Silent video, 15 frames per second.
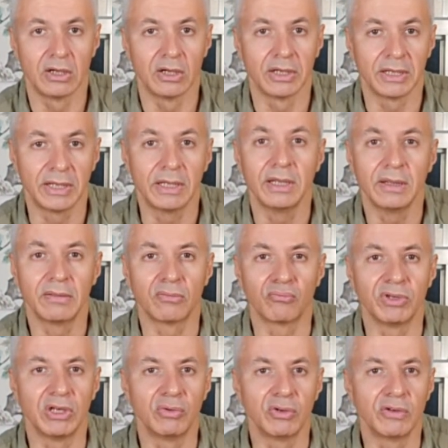He's
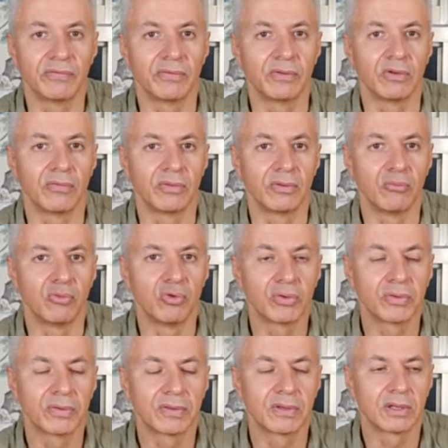really one of the
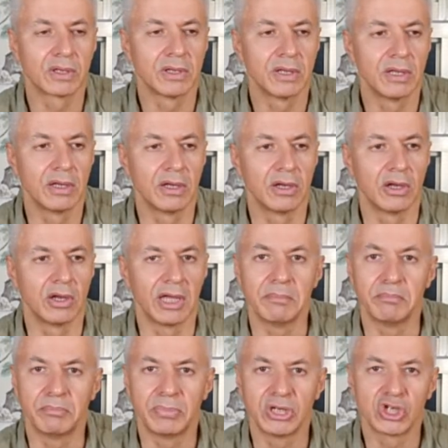most
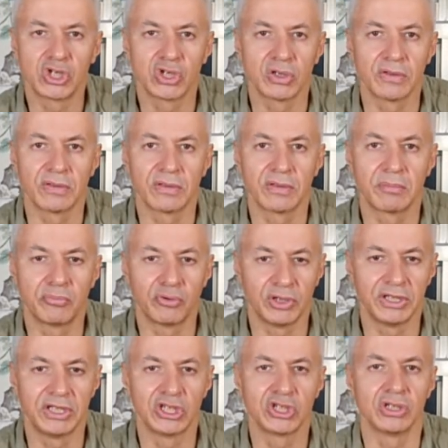ambitious
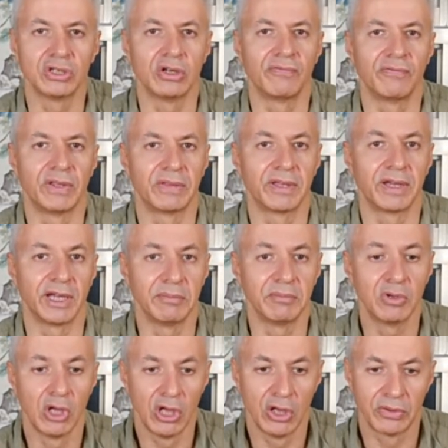politician of his time,
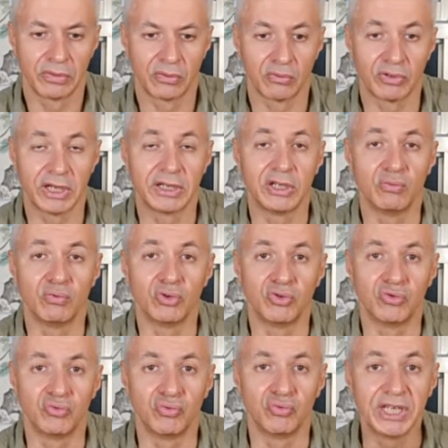so that he would
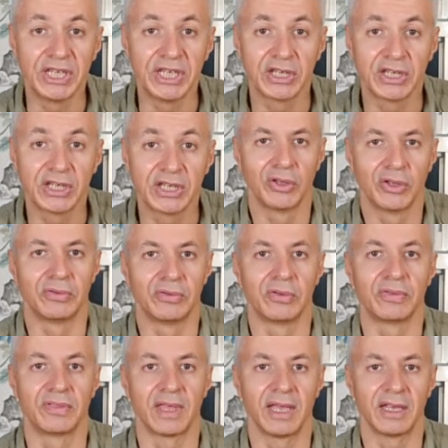drink the
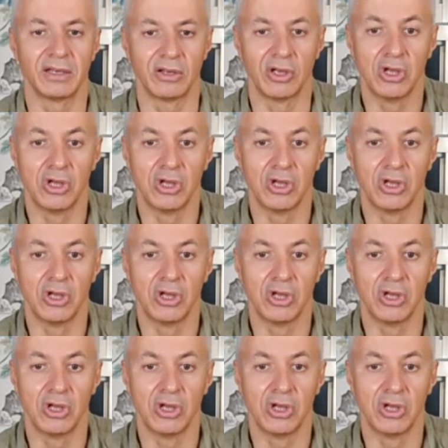Seine